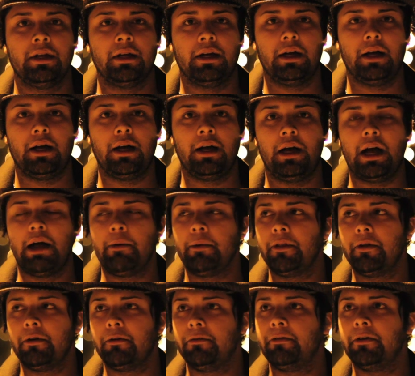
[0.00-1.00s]
Uh, I really
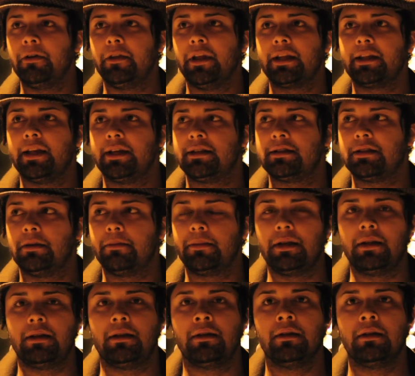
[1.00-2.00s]
don't feel like that's
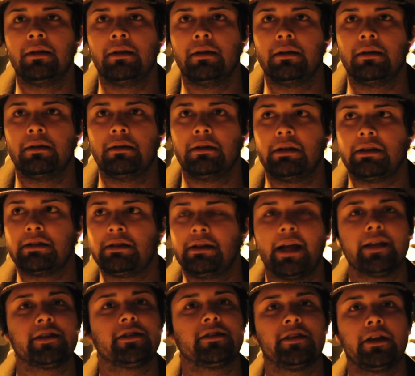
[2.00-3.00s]
something it's
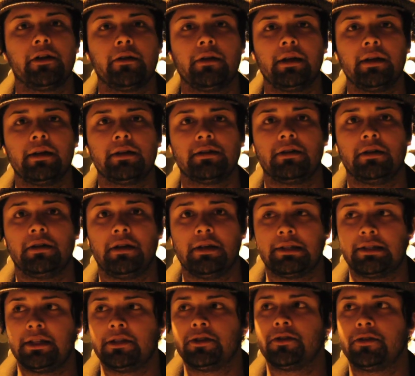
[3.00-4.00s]
necessary as an
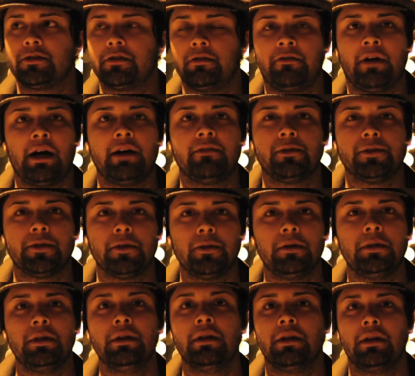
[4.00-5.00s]
essential survival
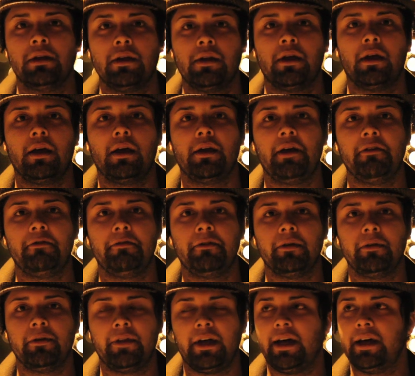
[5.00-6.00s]
tool, and I
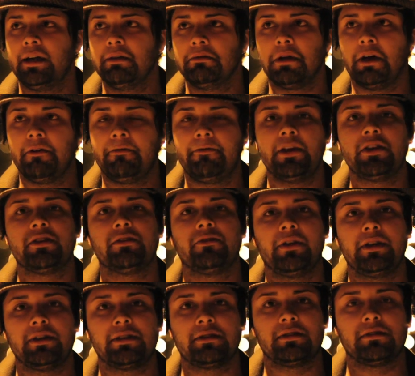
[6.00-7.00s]
feel that a
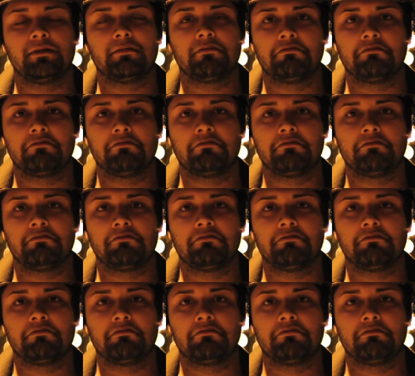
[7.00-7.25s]
face-to-face,